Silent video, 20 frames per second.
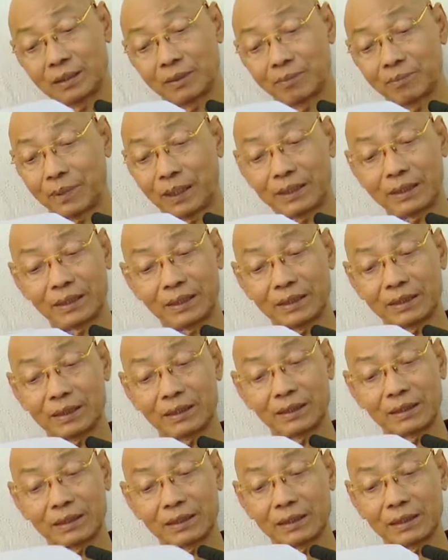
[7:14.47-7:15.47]
But
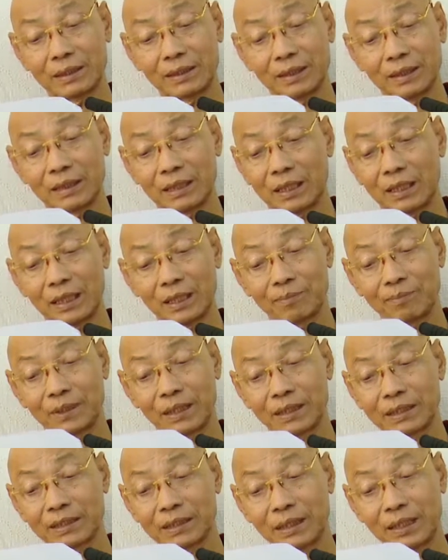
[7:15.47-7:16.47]

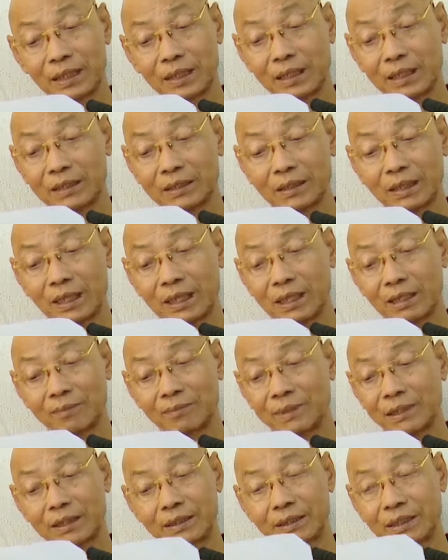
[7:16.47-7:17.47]
Abhenya,
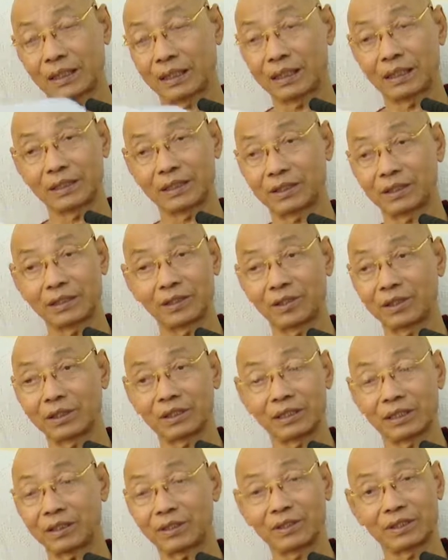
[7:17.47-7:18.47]
Chalabhenya is
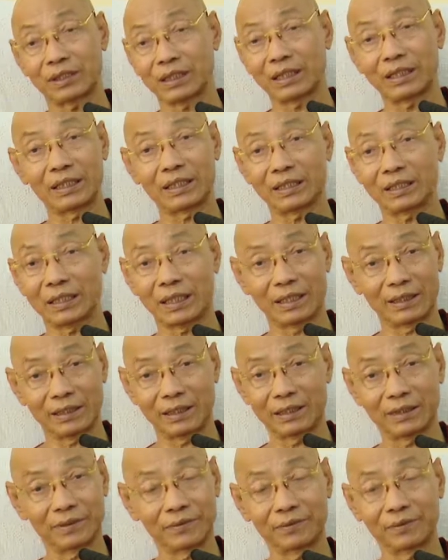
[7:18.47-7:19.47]
not concerning that.
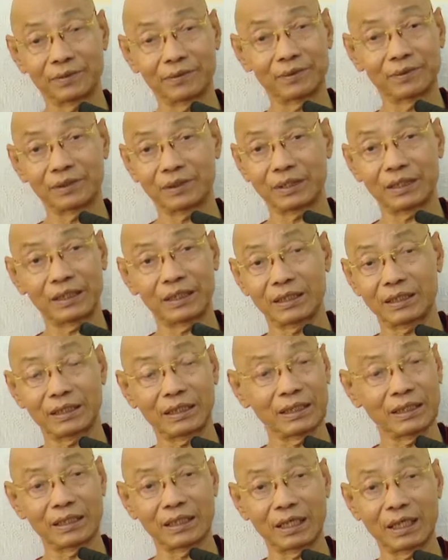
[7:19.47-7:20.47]
That is
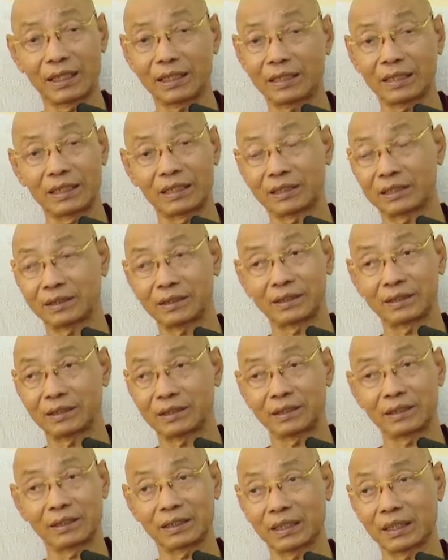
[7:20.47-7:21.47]
another
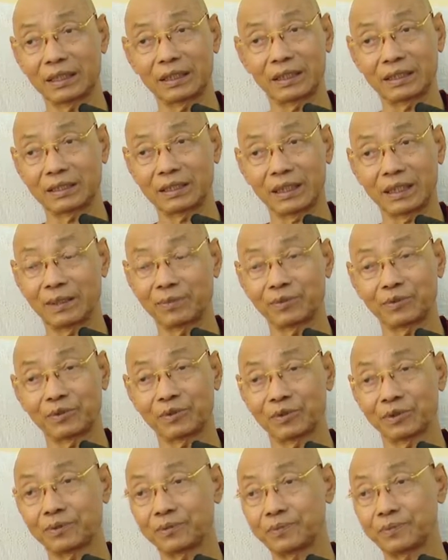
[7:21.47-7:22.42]
terms.